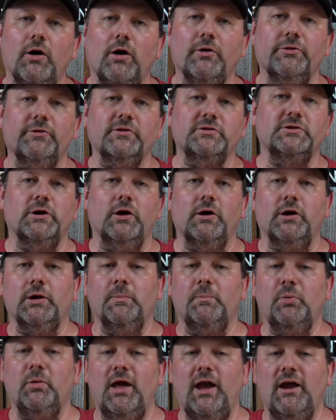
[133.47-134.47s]
on their
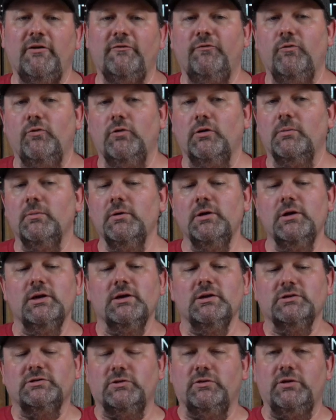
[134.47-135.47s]
target platform.
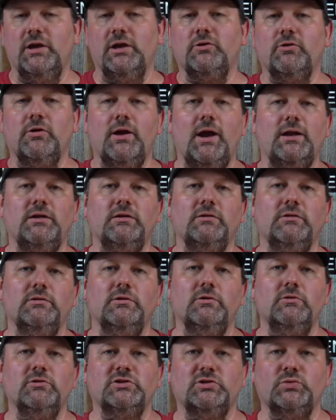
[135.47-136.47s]
So they created the
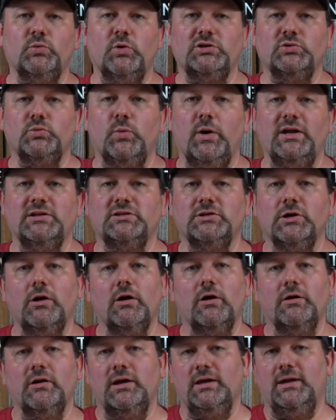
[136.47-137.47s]
new SwitchWeight
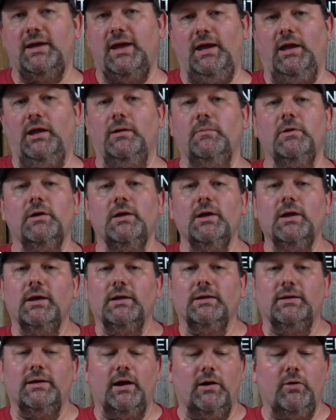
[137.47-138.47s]
target cam.
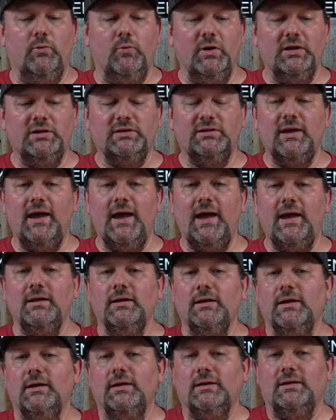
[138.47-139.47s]
Now with
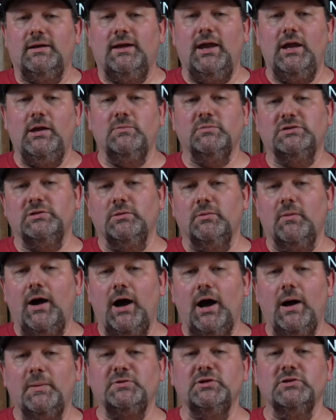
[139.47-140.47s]
that came some
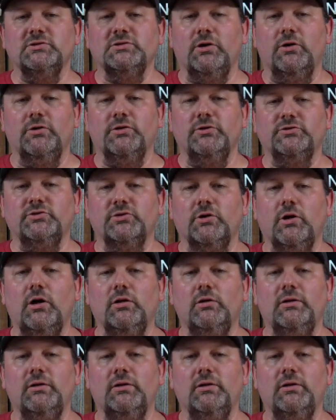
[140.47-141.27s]
options on the draw